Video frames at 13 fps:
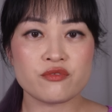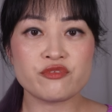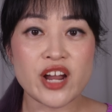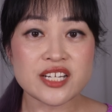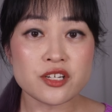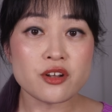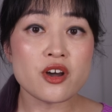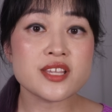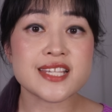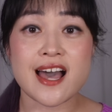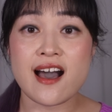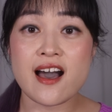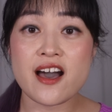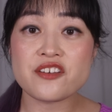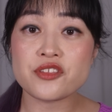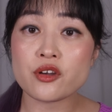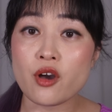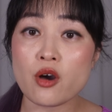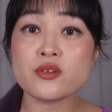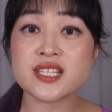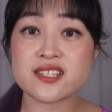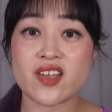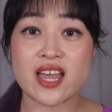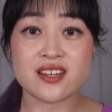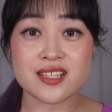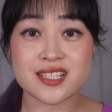Retinoids are the gold
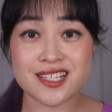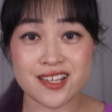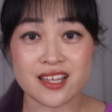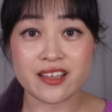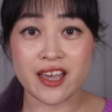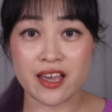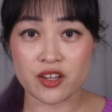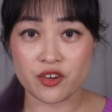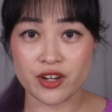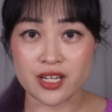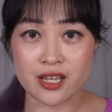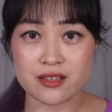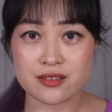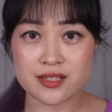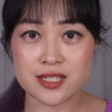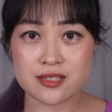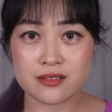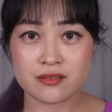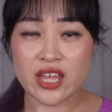standard skincare ingredients.